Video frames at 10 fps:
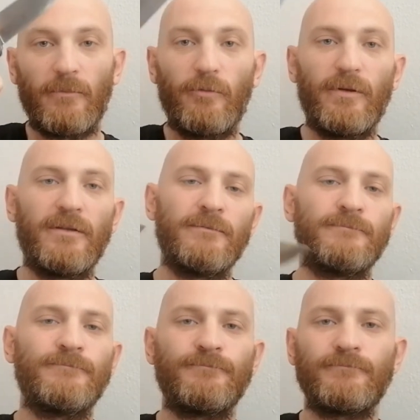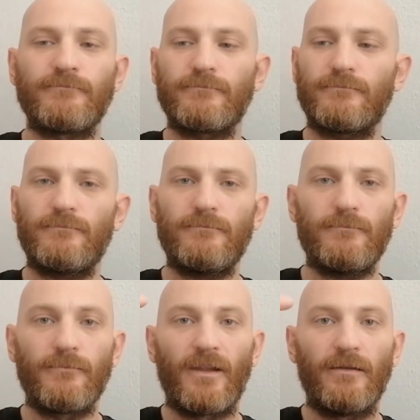open.
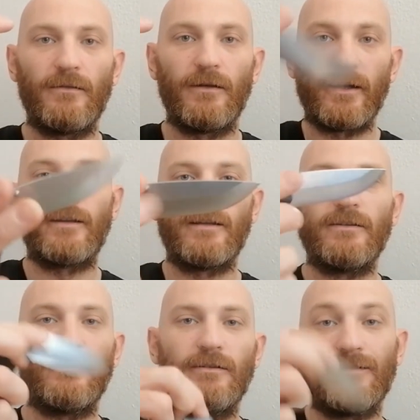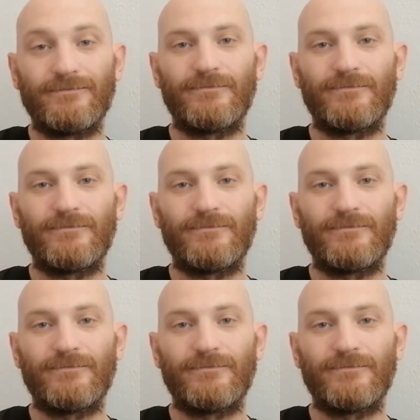I can do